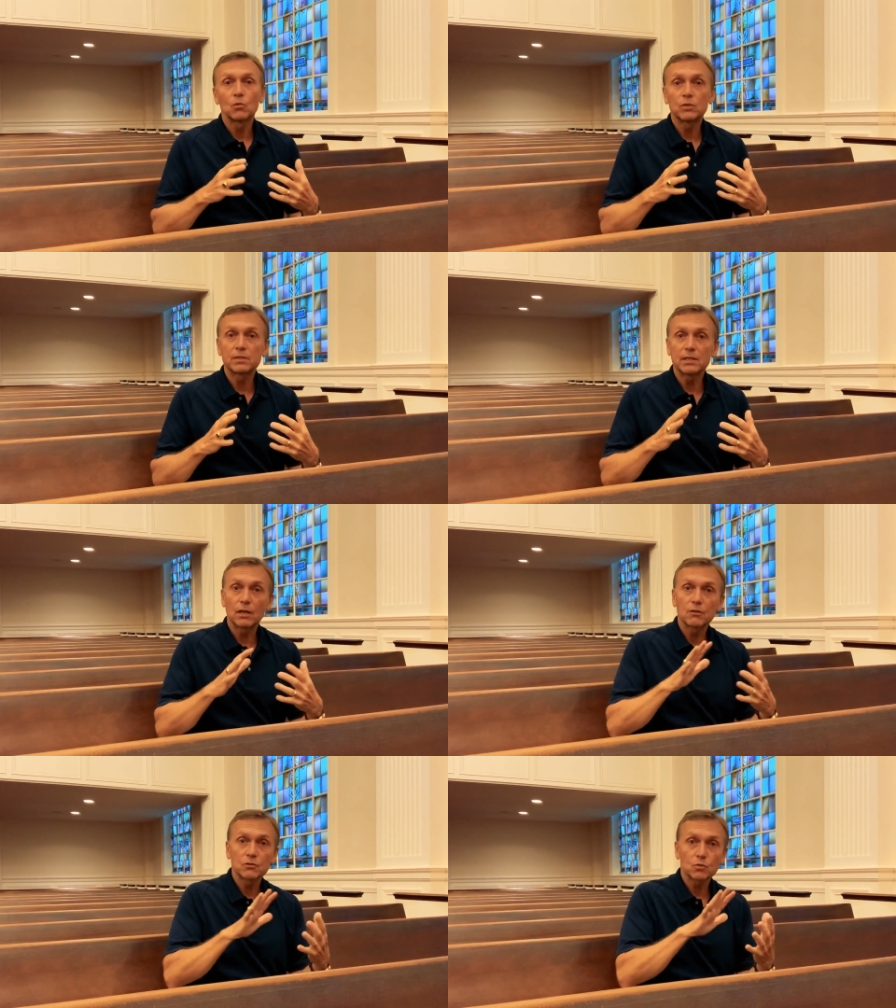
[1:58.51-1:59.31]
We see
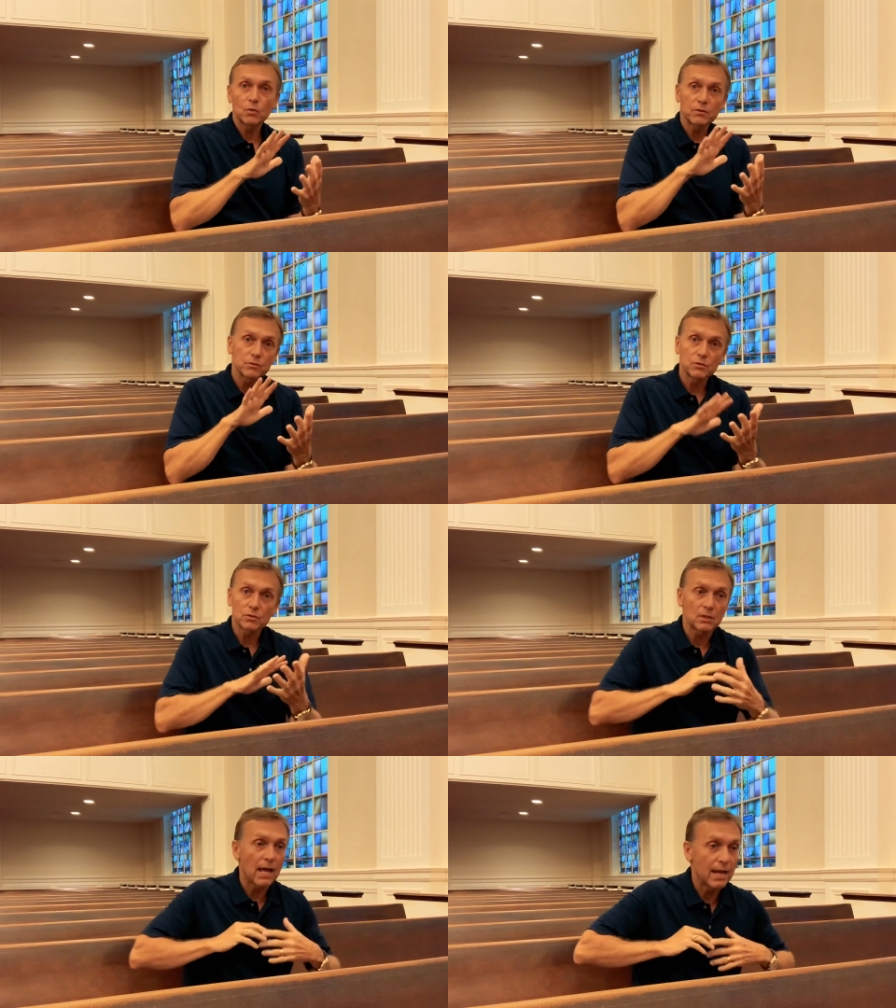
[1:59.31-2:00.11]
others where they're
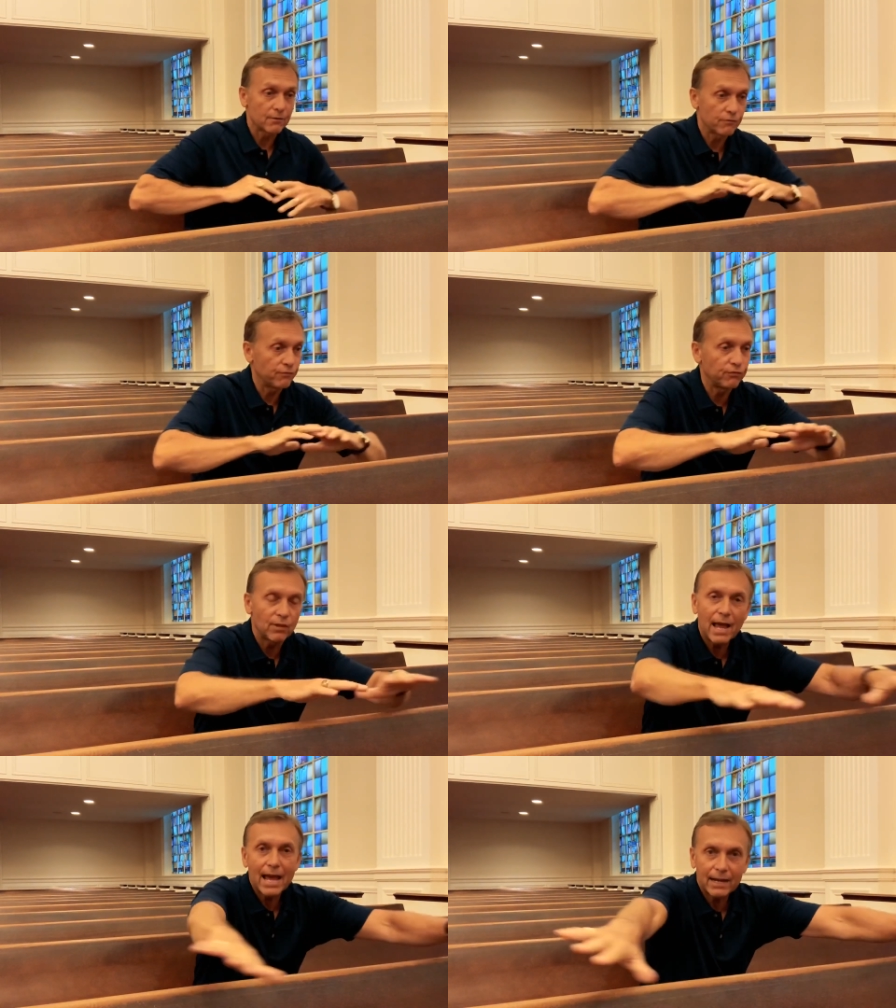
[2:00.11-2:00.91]
just lying
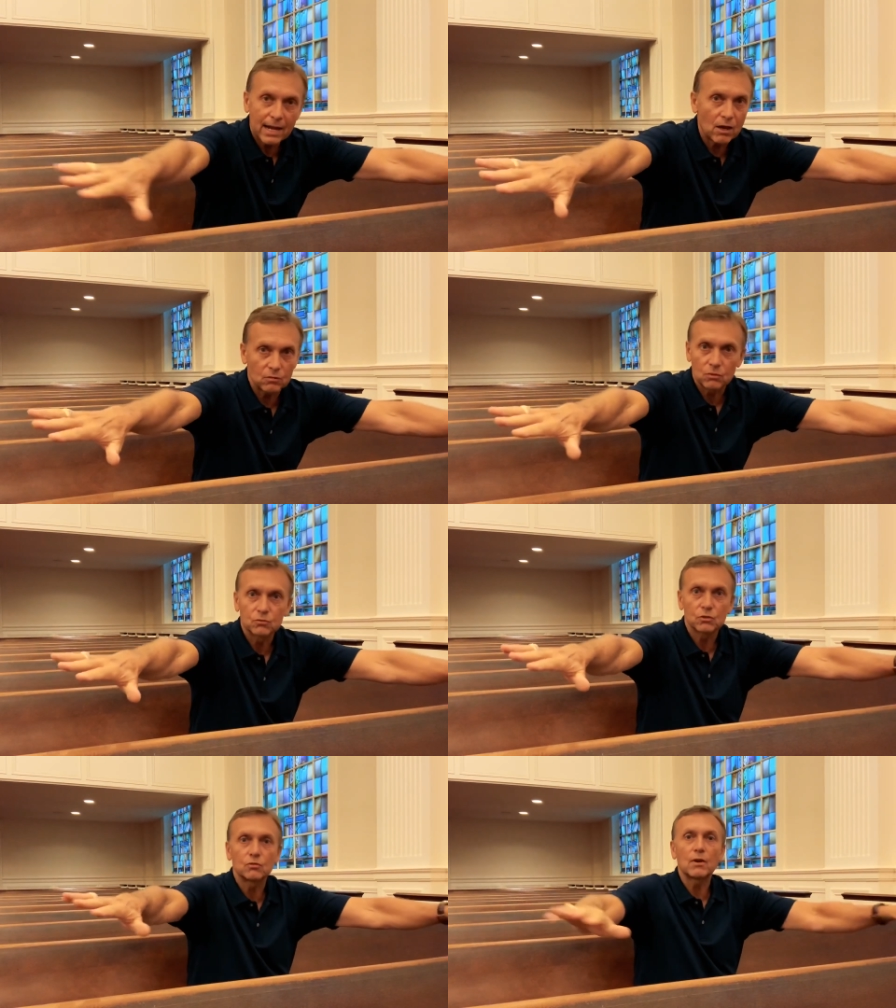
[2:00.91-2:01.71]
flat out
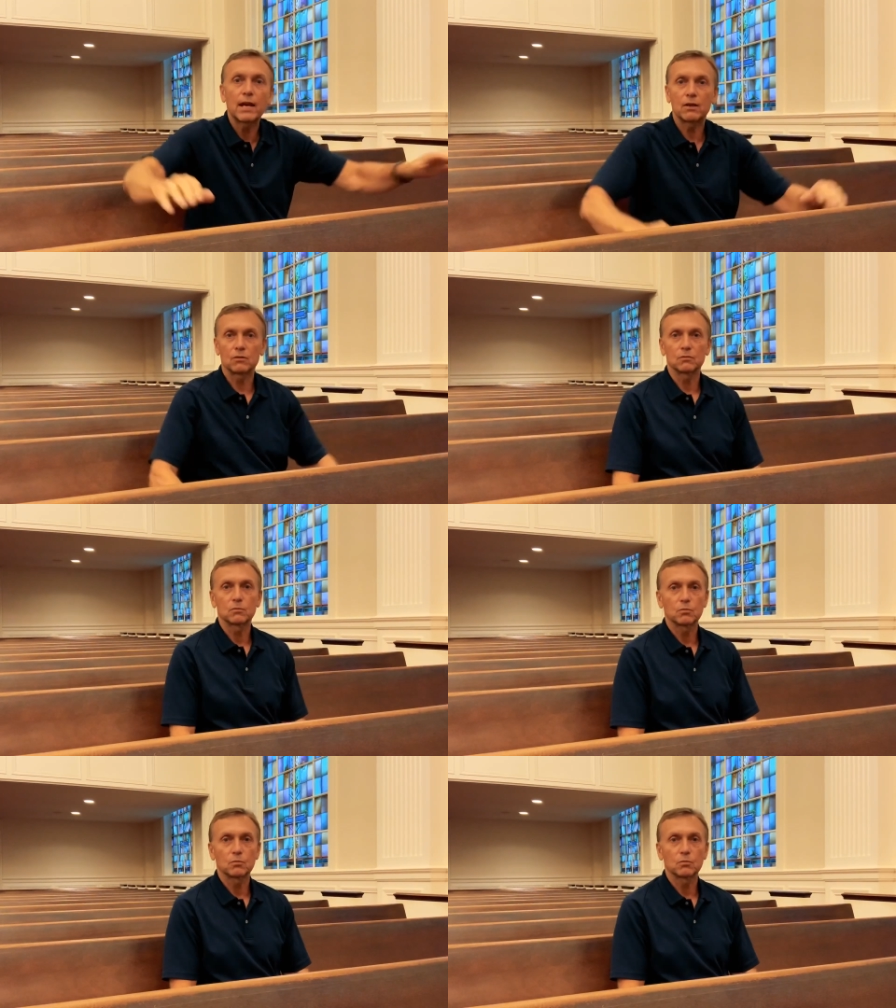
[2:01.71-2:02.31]
on the ground